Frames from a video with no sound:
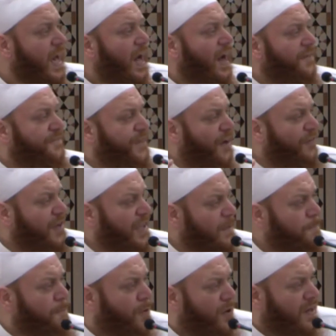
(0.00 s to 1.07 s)
are very
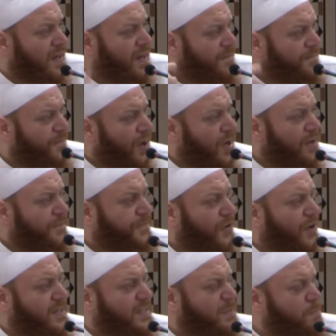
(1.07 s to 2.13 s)
important and vital for us,